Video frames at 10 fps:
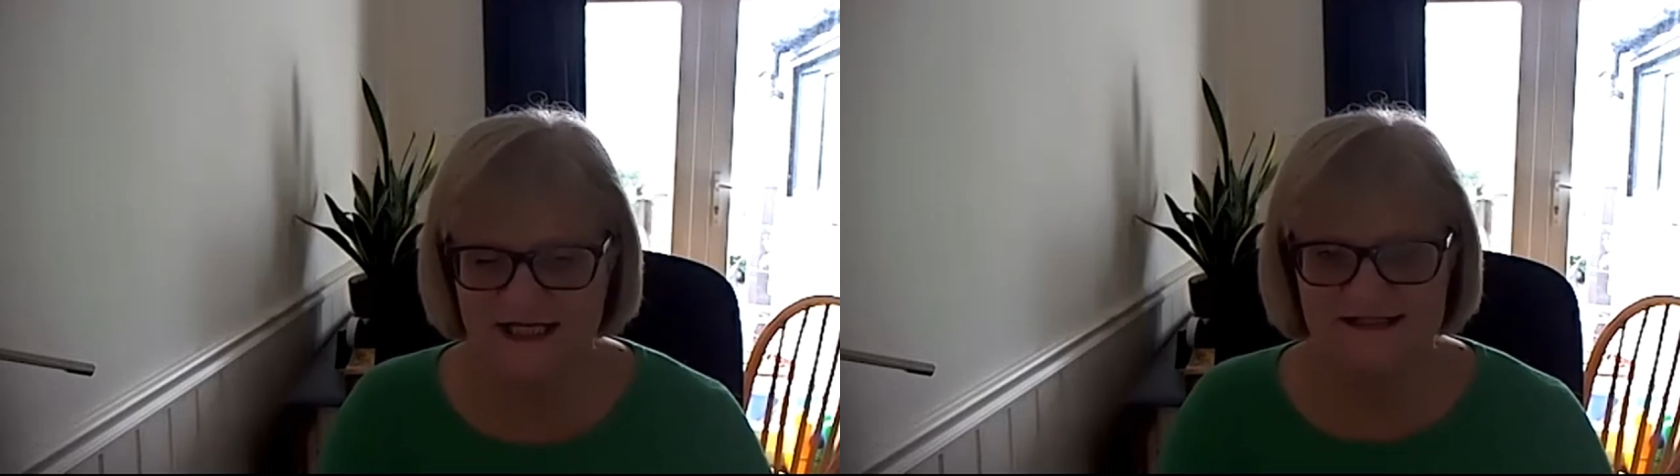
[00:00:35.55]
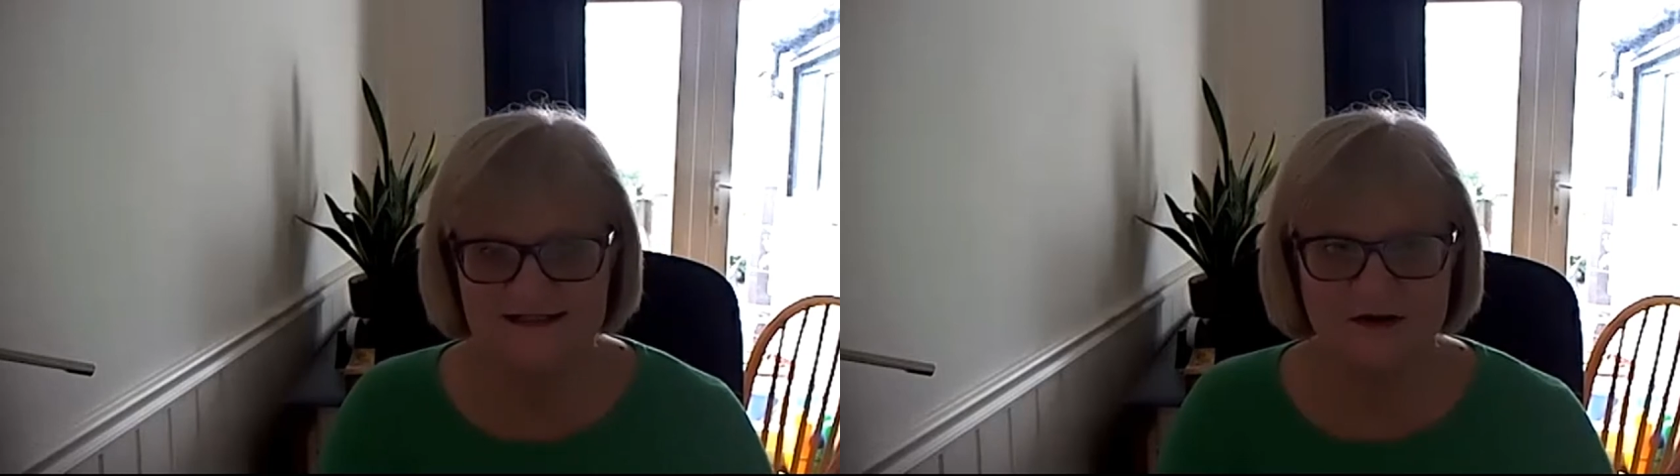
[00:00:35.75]

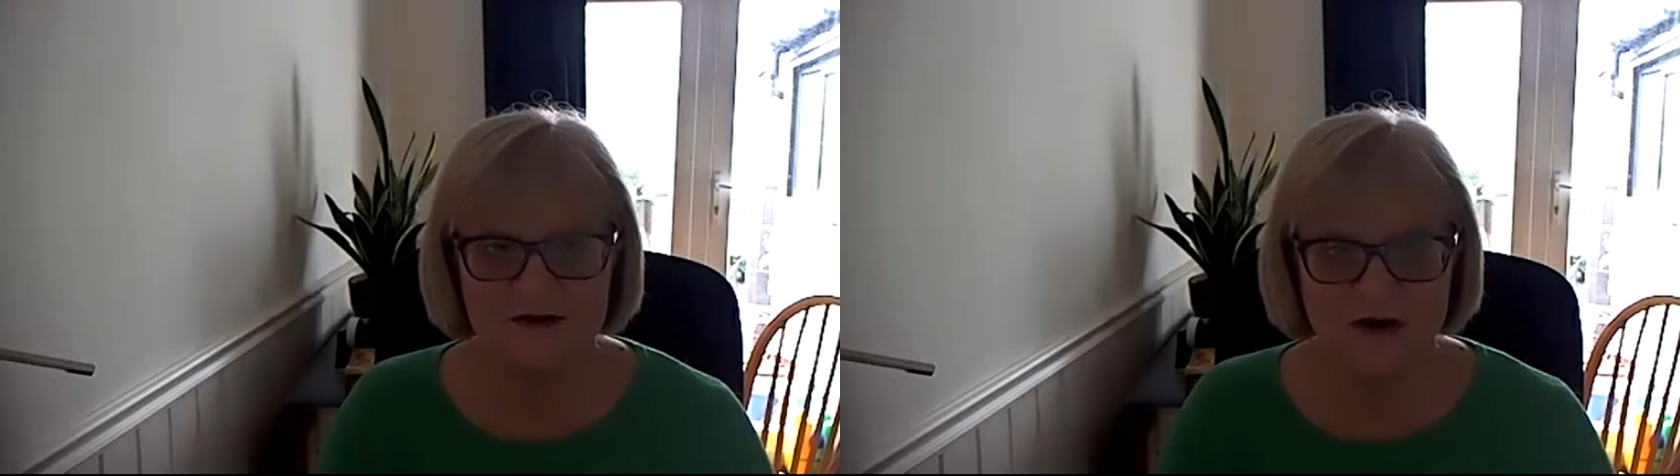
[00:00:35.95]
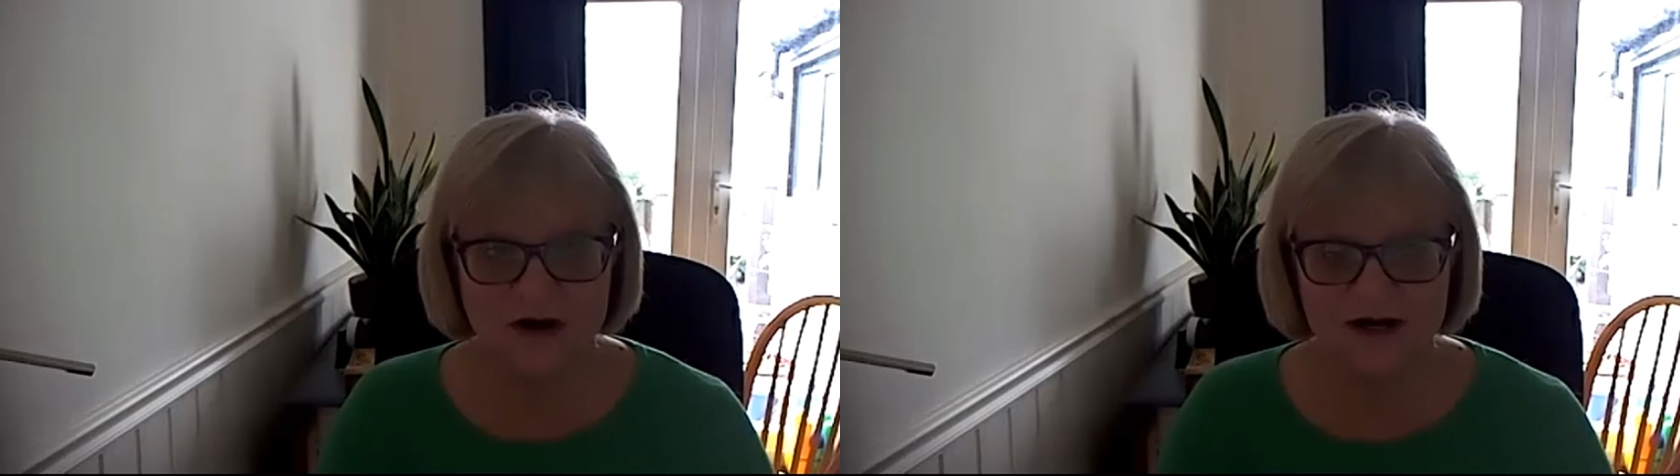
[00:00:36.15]

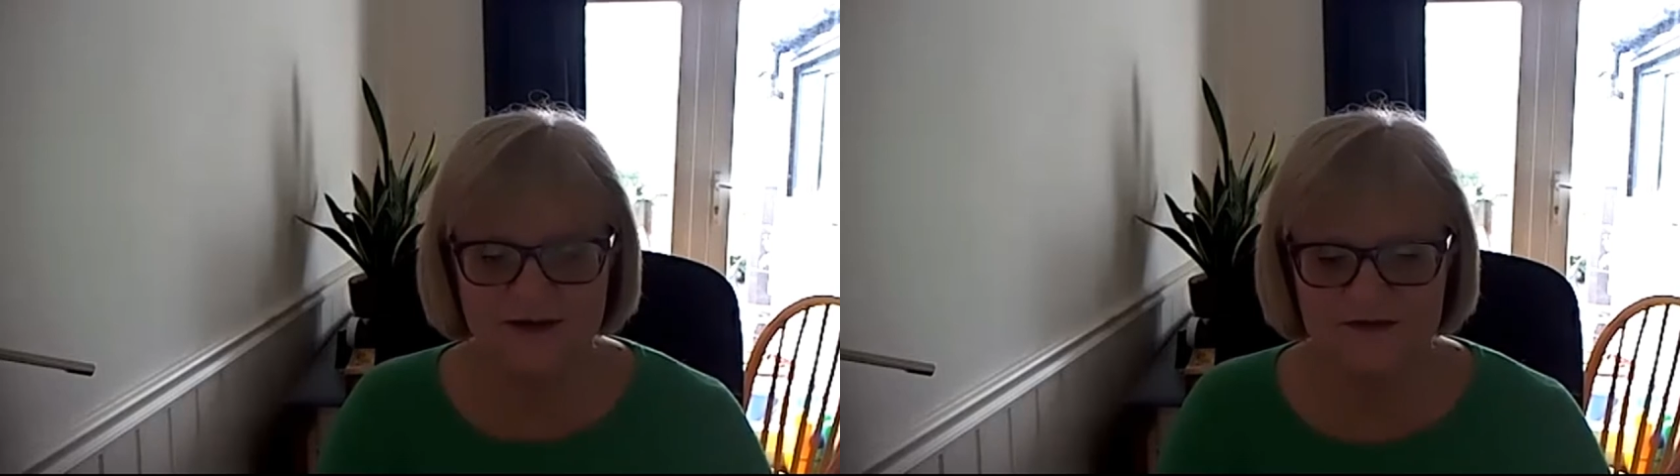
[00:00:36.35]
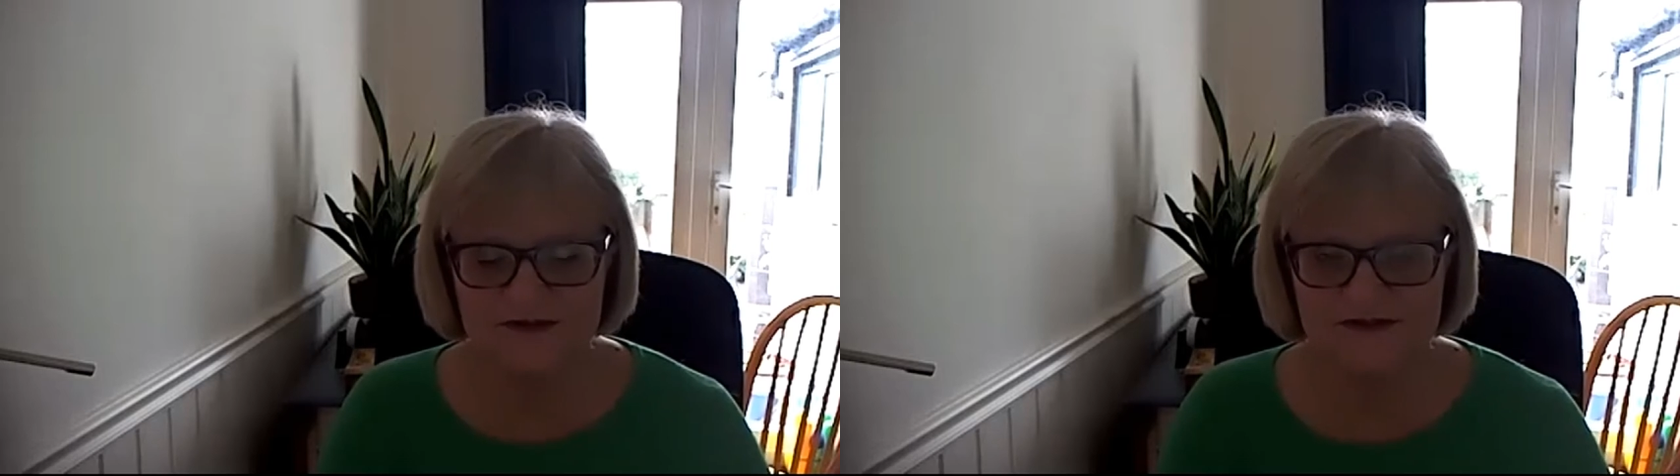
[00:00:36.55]
So I
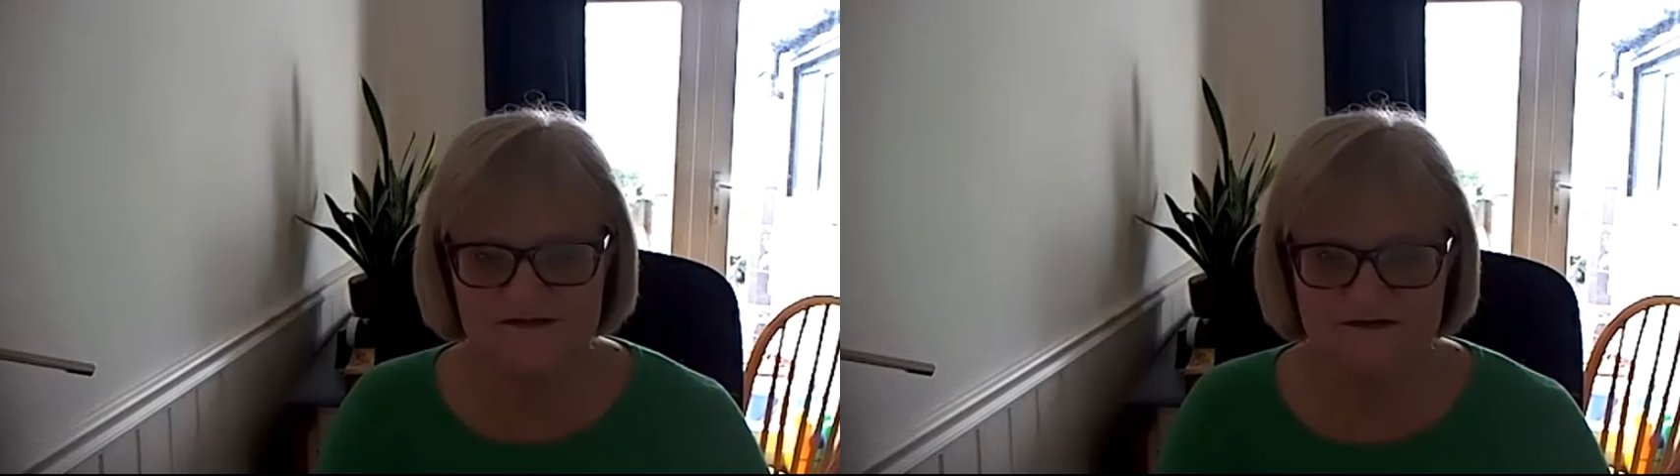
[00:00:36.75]
was